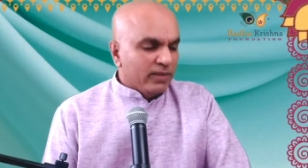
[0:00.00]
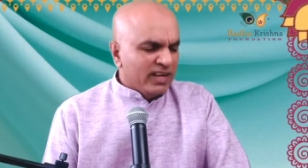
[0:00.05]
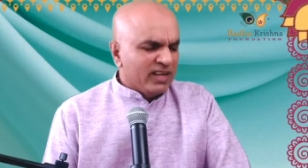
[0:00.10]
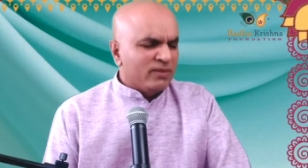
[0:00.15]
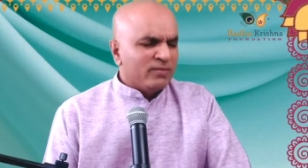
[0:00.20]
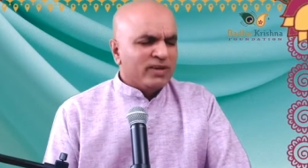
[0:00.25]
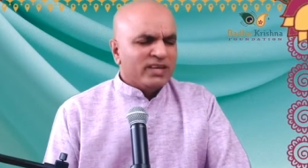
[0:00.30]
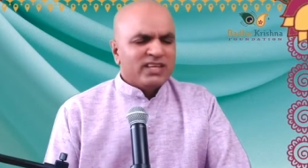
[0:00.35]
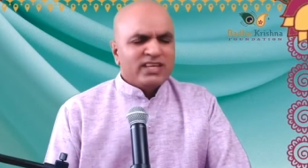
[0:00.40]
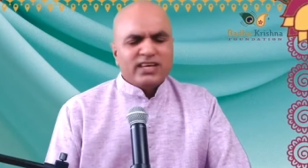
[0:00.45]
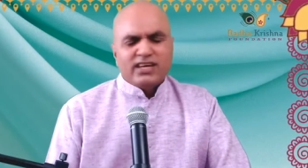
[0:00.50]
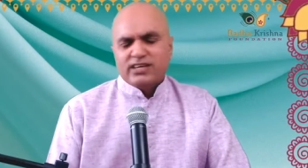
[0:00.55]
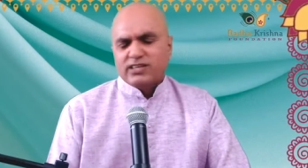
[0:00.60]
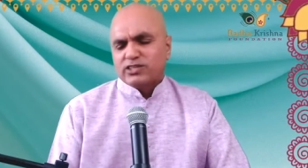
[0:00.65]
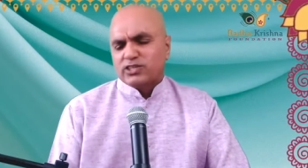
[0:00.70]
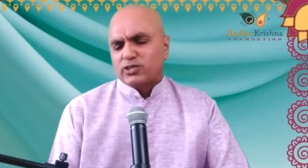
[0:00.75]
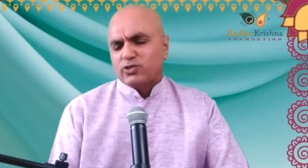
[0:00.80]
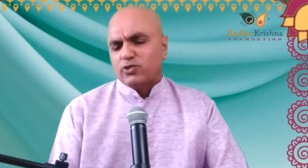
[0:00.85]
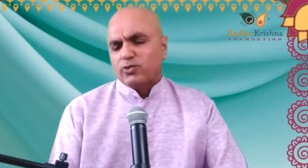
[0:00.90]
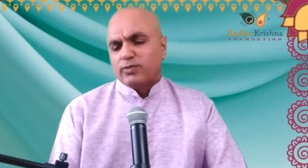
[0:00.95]
many, many
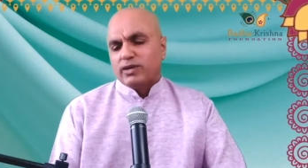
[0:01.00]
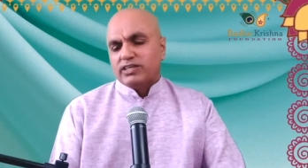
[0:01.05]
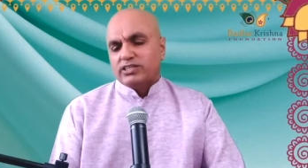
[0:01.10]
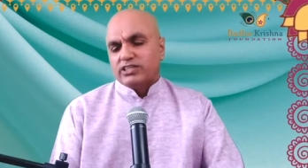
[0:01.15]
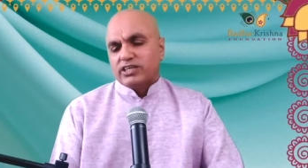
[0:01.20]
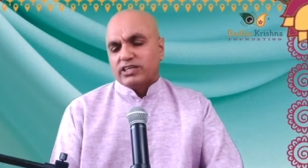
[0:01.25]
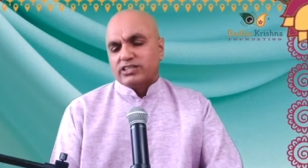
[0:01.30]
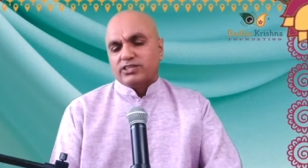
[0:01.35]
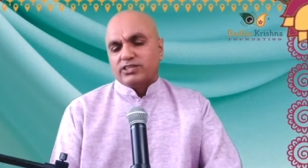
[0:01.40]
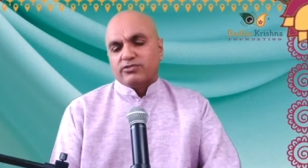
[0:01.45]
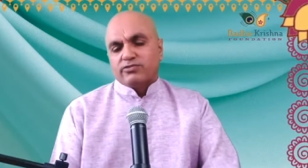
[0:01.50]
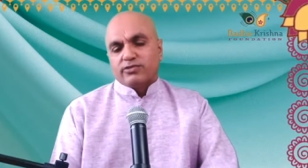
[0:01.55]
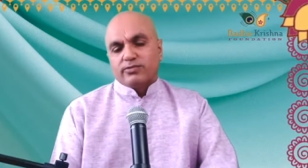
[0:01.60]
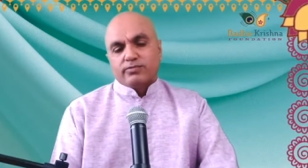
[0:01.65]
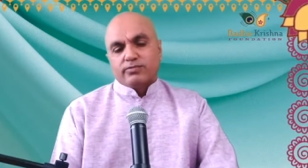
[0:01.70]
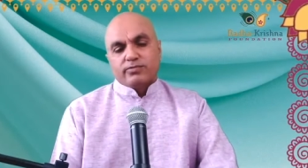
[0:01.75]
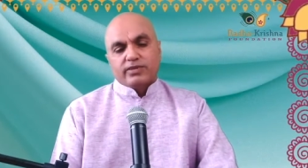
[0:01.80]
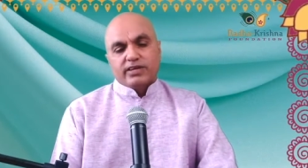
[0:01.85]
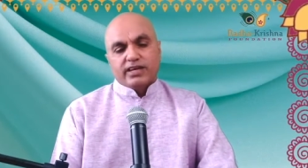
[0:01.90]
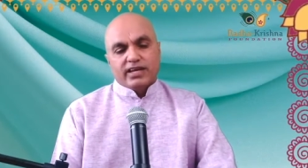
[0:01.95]
years ago, my
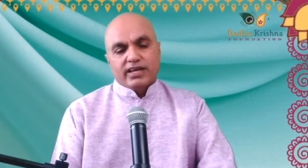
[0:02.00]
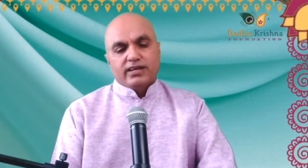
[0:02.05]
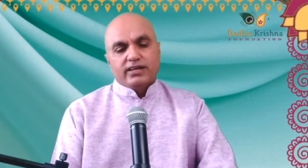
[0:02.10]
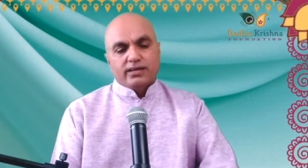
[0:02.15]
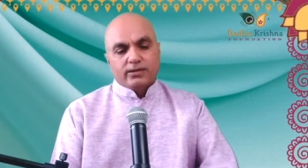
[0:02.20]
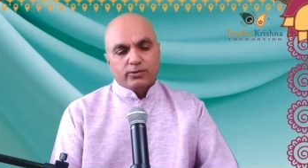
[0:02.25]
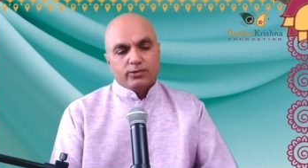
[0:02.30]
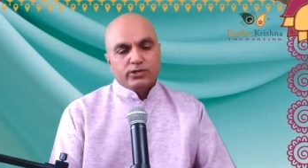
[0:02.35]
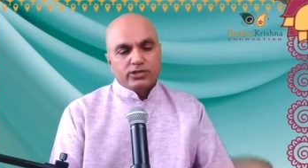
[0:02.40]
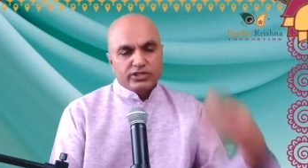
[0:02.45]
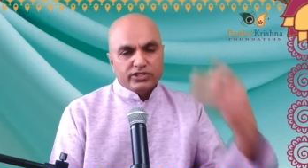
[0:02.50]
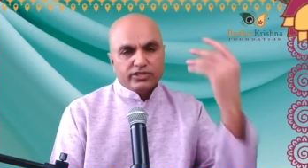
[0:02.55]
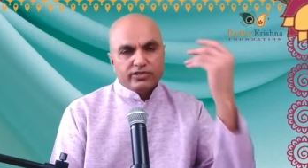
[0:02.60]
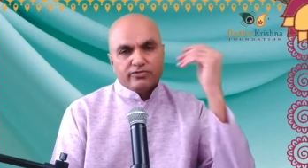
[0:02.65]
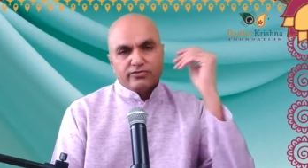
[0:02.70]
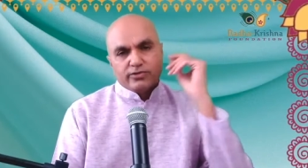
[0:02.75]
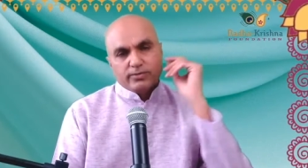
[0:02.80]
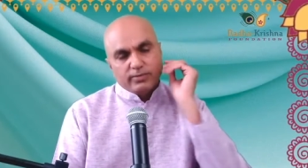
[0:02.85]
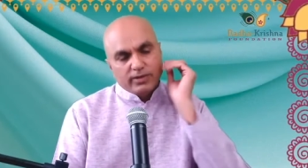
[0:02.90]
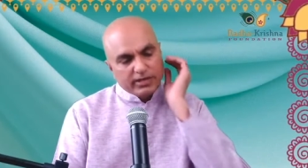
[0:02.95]
chacha from Canada,
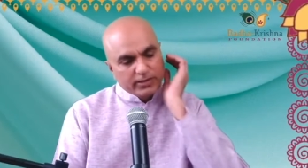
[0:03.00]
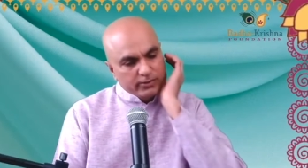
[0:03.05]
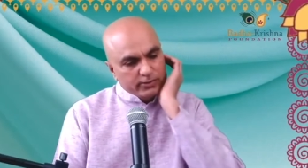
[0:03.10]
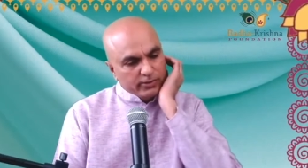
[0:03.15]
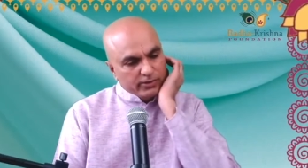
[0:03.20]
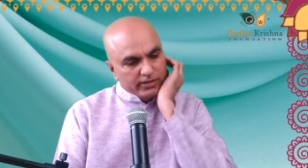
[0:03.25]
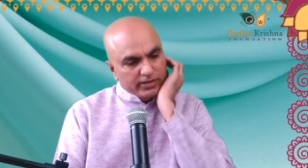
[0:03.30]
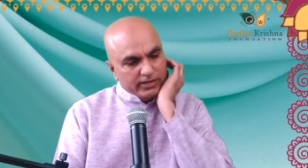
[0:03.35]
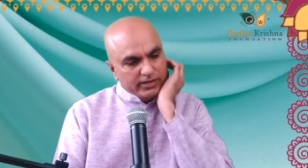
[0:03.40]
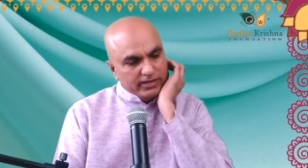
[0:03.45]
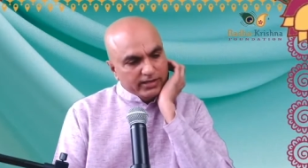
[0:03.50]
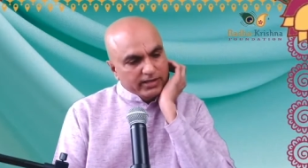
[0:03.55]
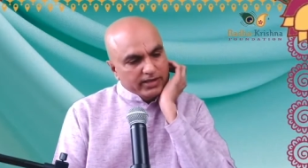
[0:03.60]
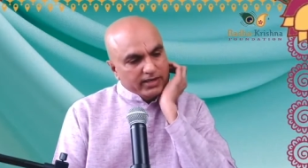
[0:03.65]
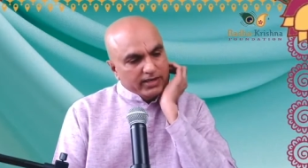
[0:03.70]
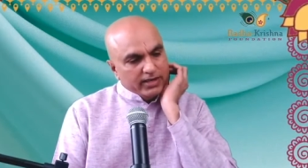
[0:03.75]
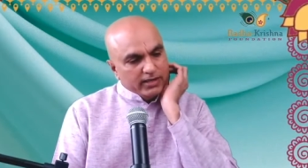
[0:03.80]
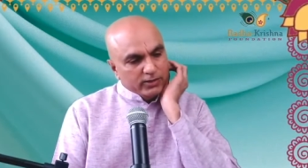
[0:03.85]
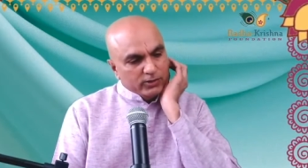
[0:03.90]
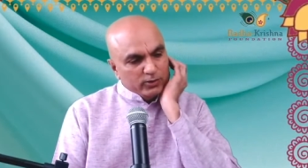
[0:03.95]
originally from
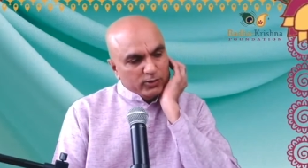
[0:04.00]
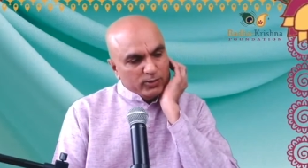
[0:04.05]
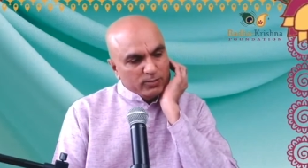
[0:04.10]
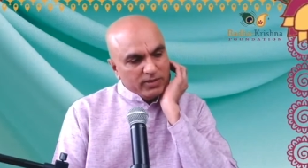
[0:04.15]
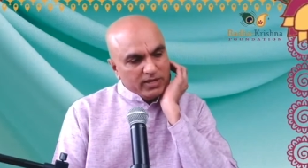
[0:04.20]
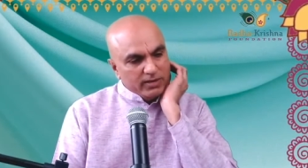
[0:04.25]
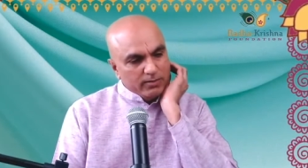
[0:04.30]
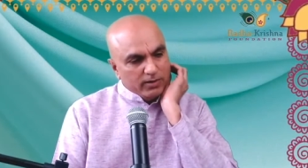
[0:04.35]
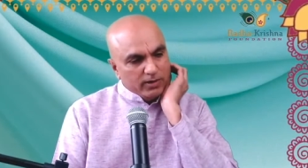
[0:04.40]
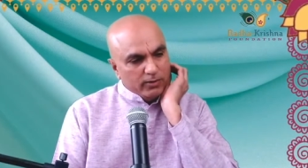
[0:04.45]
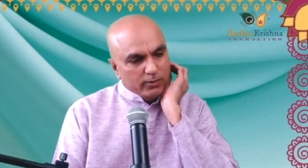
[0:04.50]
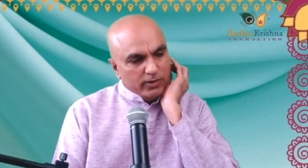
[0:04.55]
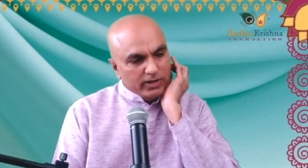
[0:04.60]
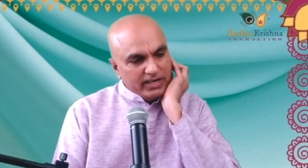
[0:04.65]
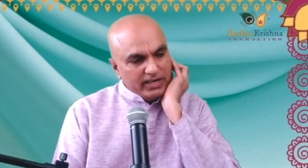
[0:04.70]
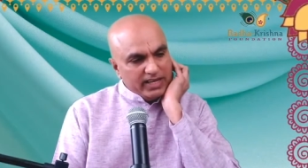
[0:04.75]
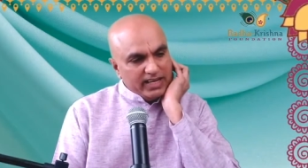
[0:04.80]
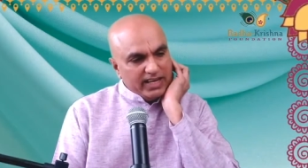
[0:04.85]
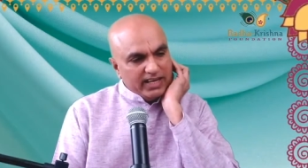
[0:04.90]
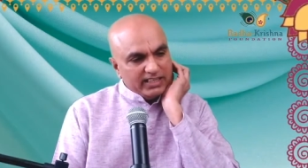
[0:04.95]
Lenora, told me
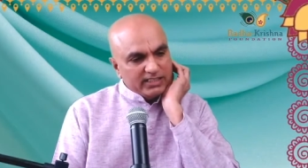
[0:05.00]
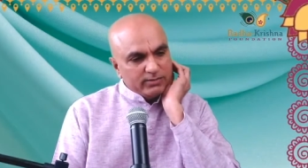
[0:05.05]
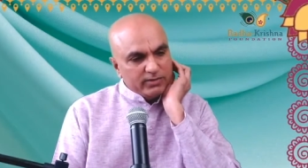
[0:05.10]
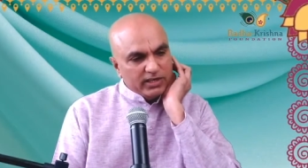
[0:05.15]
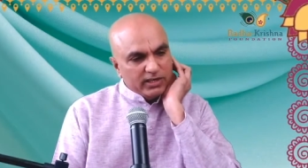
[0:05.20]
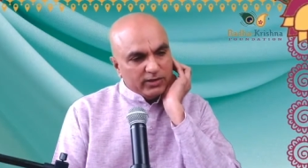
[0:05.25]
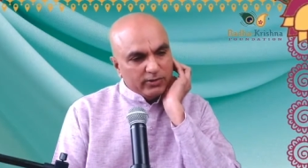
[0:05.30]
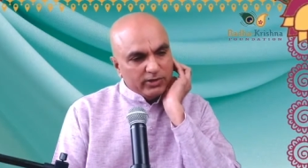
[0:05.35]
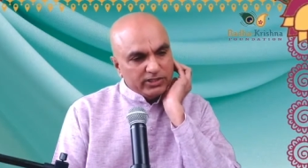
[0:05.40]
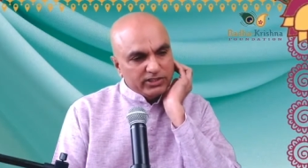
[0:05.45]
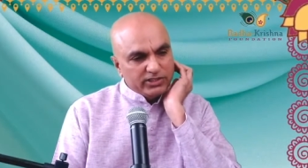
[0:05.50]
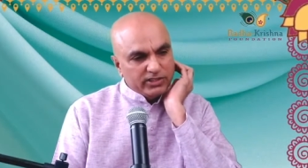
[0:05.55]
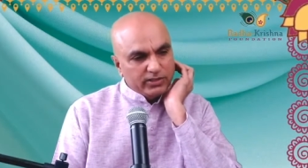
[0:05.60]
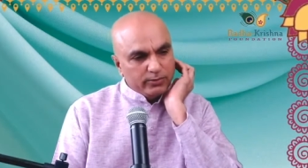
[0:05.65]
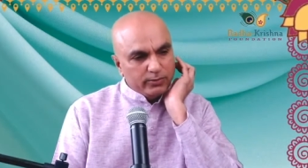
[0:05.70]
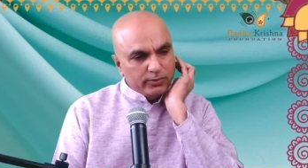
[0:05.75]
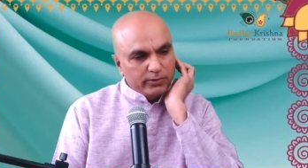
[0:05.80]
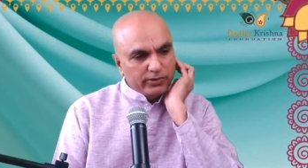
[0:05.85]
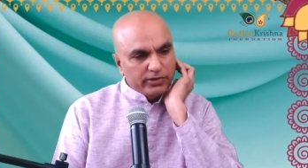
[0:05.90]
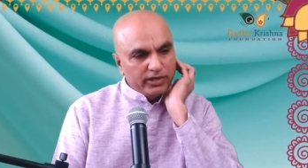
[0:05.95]
about one day he asked me a
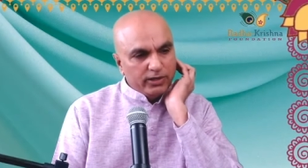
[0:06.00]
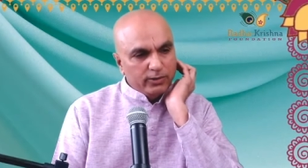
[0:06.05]
question.